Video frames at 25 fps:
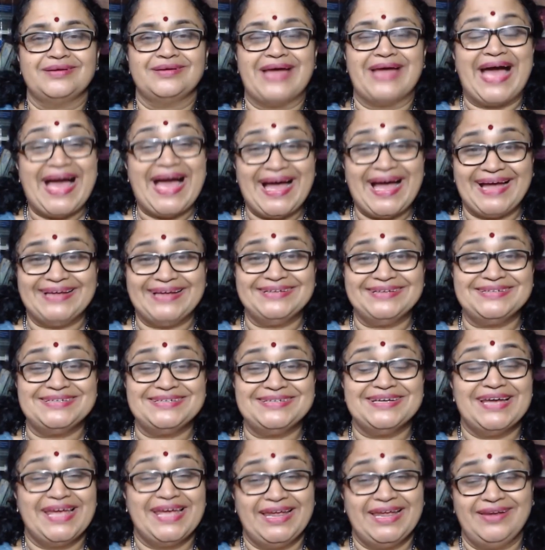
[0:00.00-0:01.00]
And
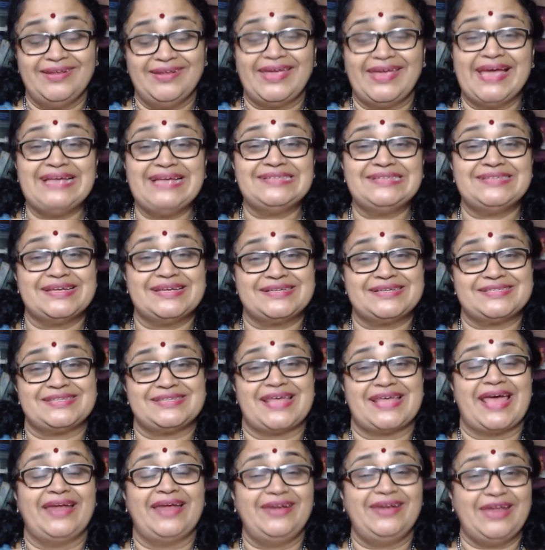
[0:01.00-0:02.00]
in case there is
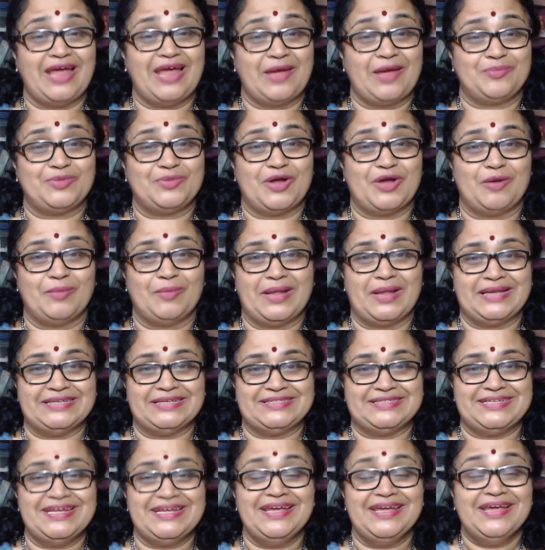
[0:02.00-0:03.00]
any
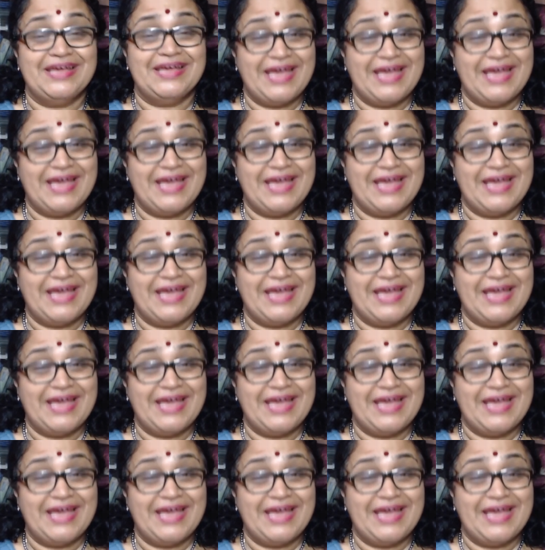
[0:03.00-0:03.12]
abnormality,